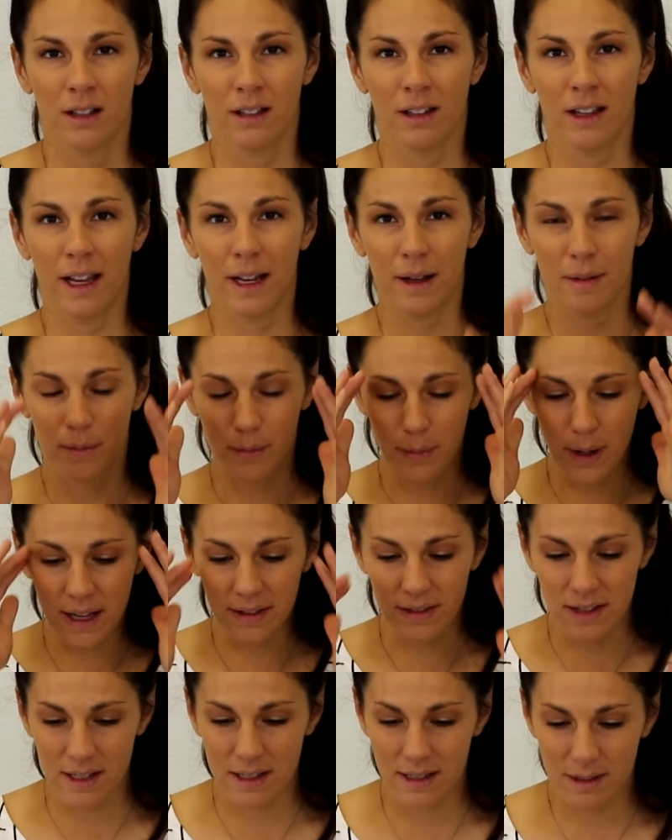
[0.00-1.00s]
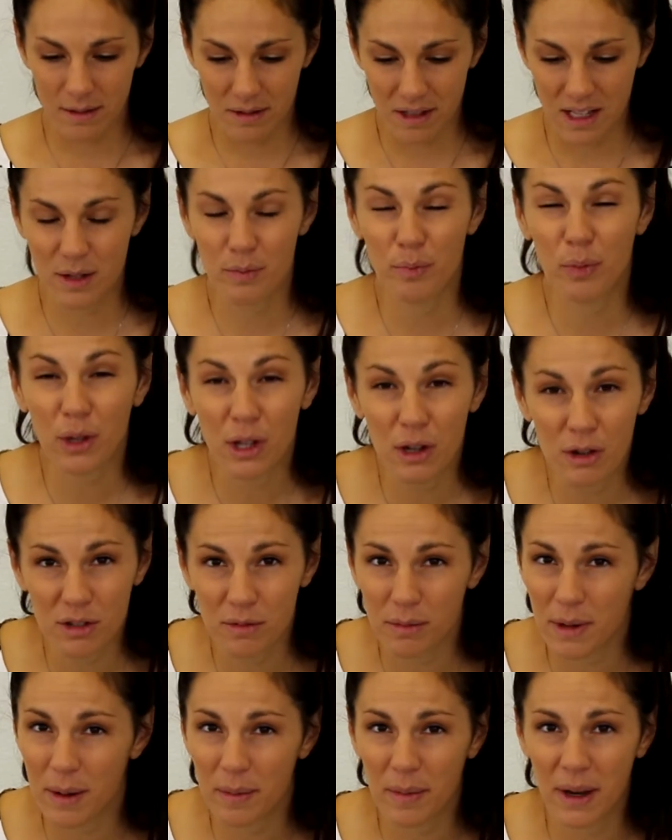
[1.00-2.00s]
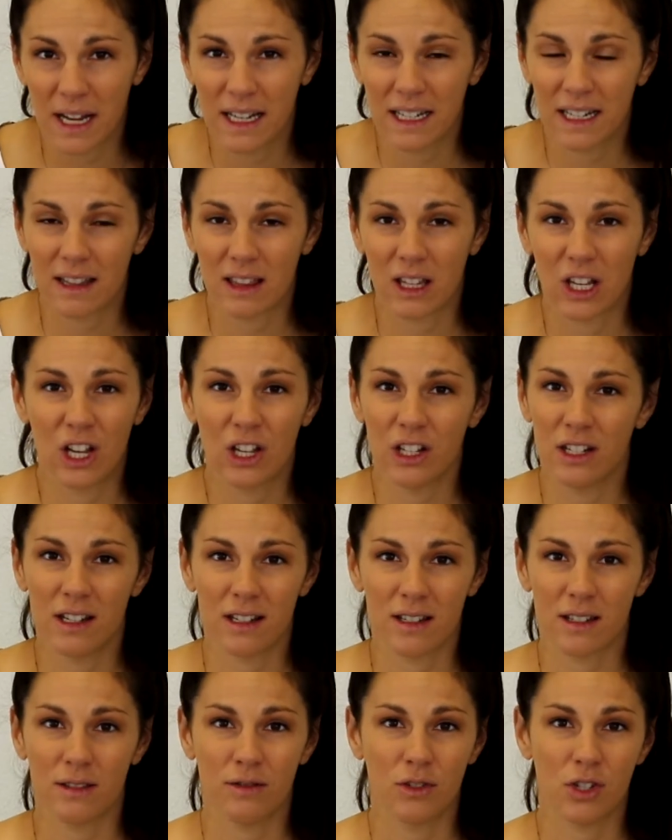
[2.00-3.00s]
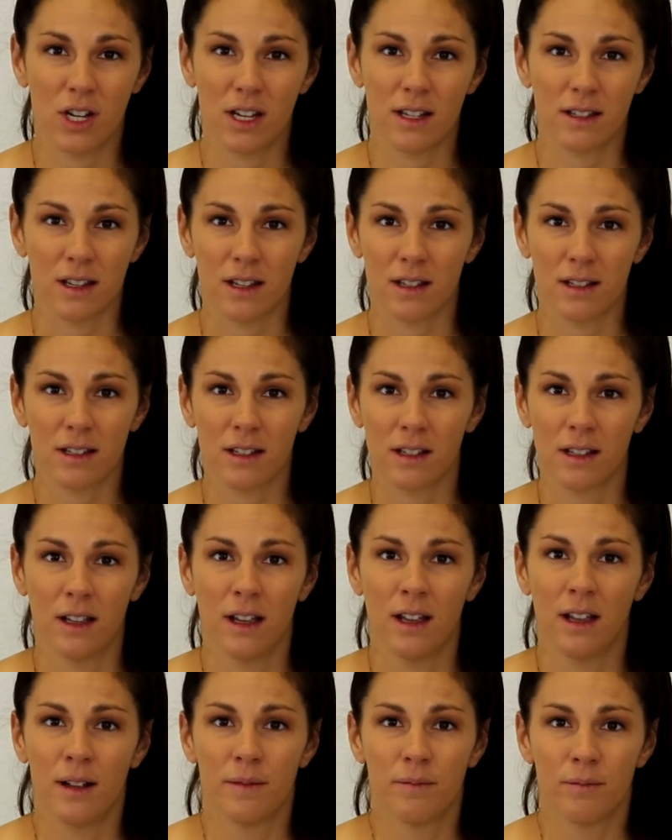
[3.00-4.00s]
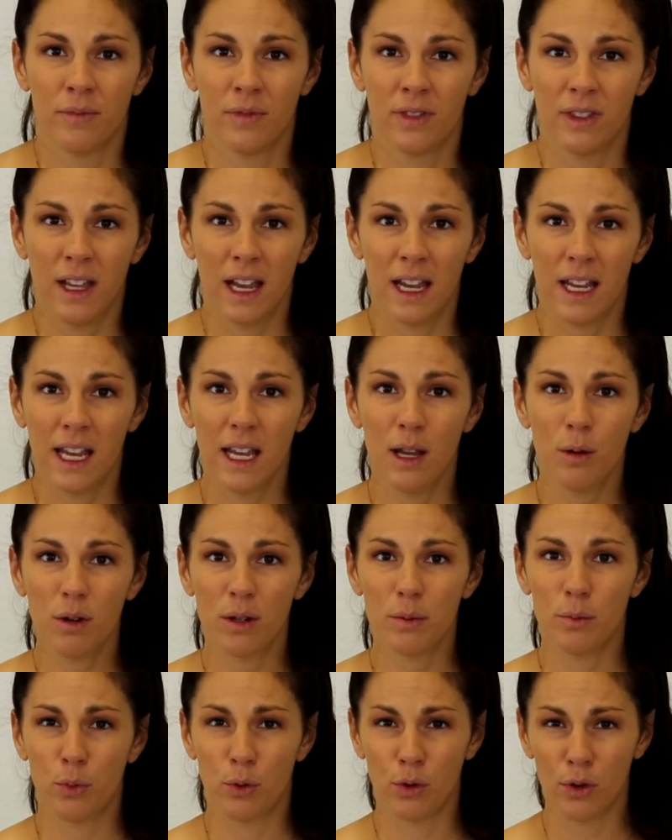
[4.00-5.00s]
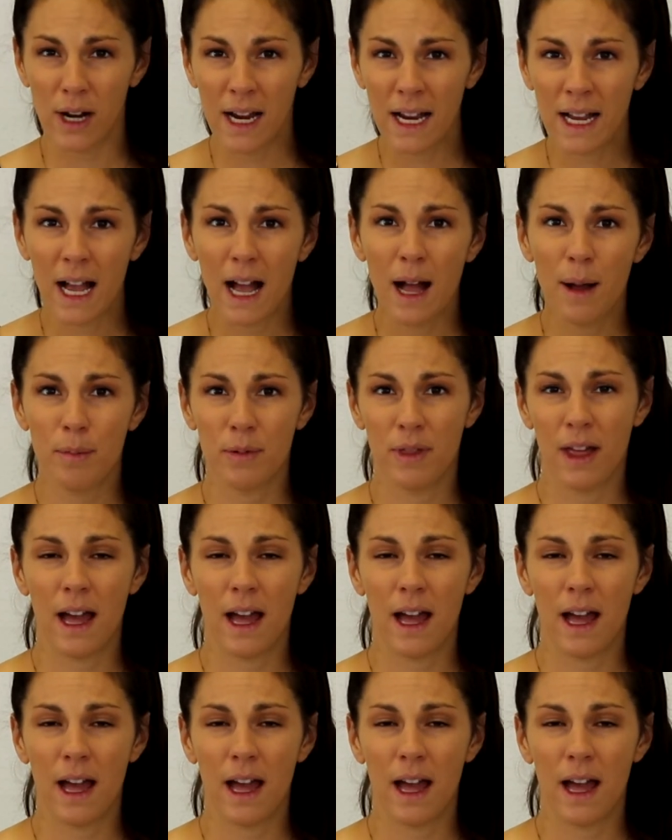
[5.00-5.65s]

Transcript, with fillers: Like, man, this, this blows my mind at the goodness of Jesus. That he would bring up